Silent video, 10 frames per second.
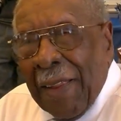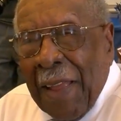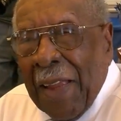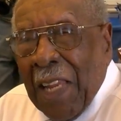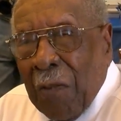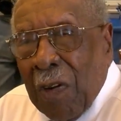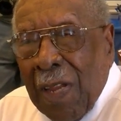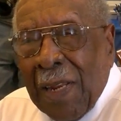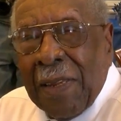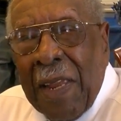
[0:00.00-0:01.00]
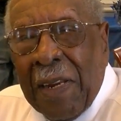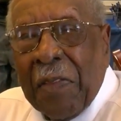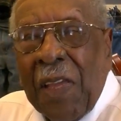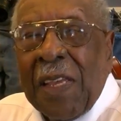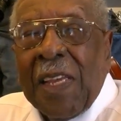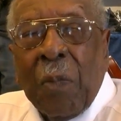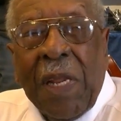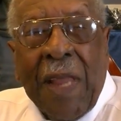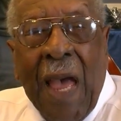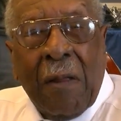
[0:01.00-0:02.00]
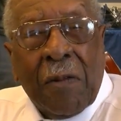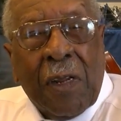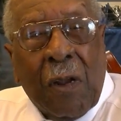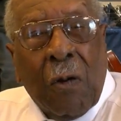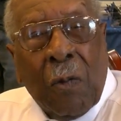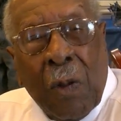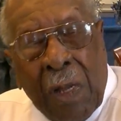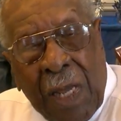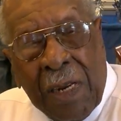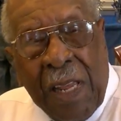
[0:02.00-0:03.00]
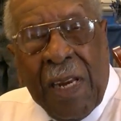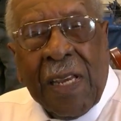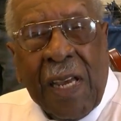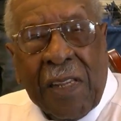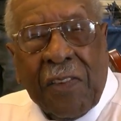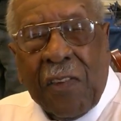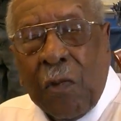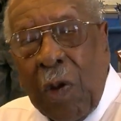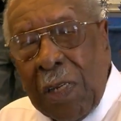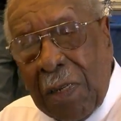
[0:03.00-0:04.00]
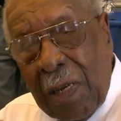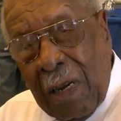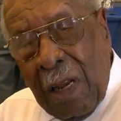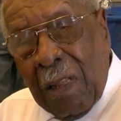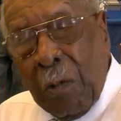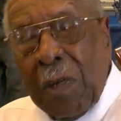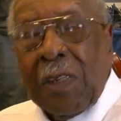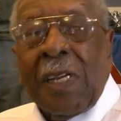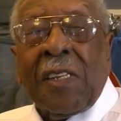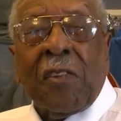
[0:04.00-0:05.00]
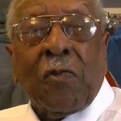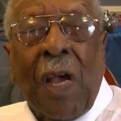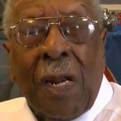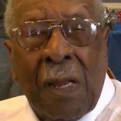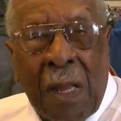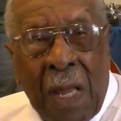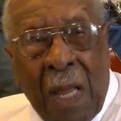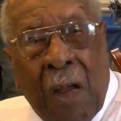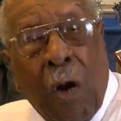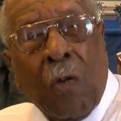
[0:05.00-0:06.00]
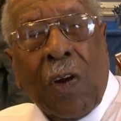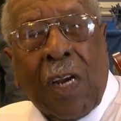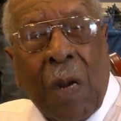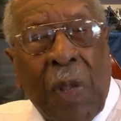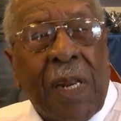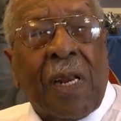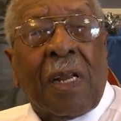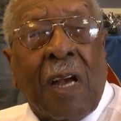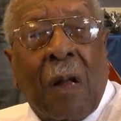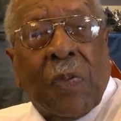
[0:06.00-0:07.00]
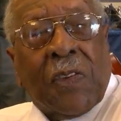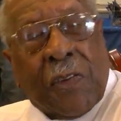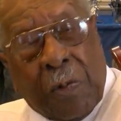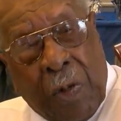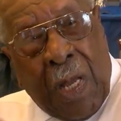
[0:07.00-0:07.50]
I'd never let anything get me down, you know, in any kind of situation. In other words, I just try to overcome it and accomplish